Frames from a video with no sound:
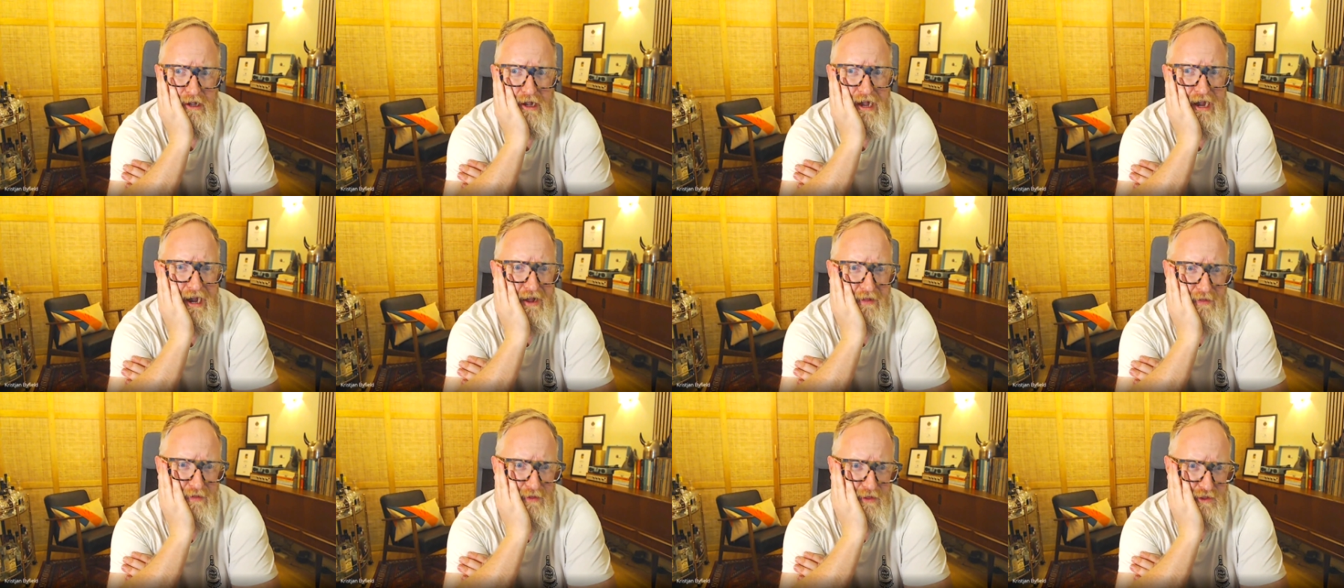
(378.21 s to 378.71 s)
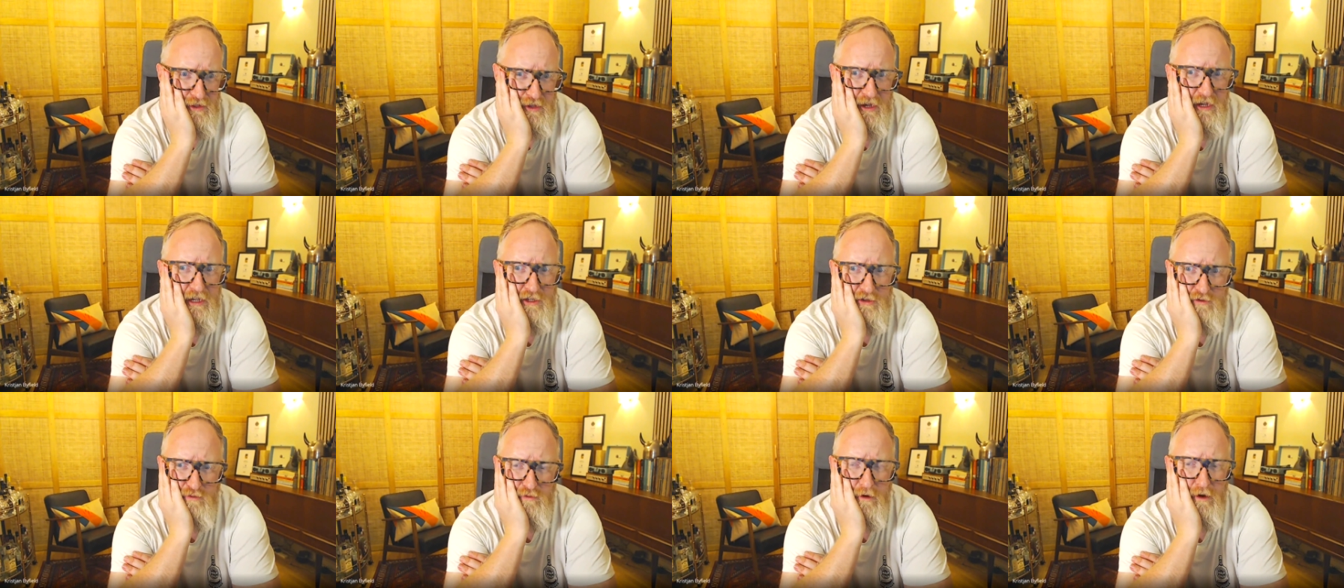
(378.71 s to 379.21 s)
and the
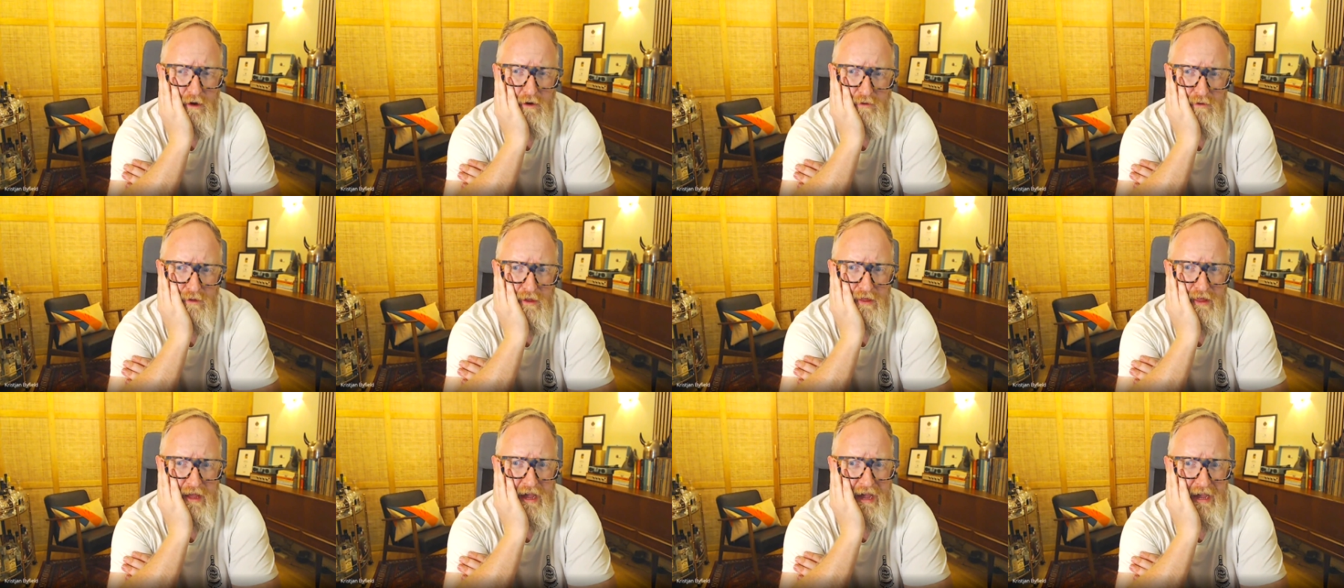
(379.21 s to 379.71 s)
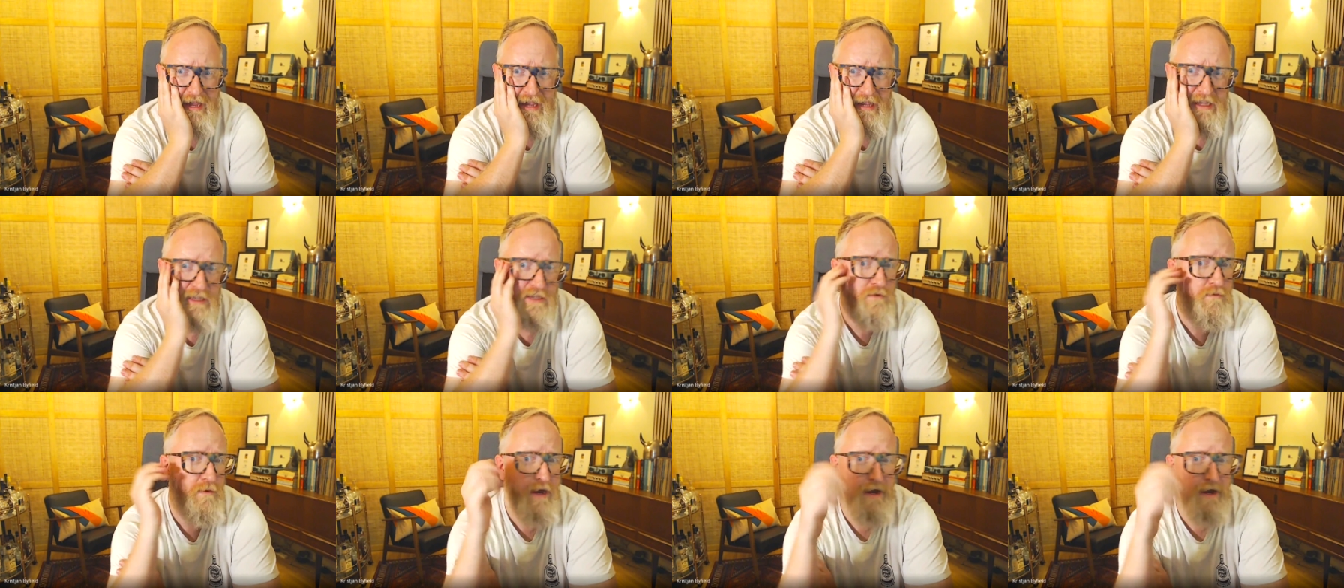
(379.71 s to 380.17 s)
dice roll that is.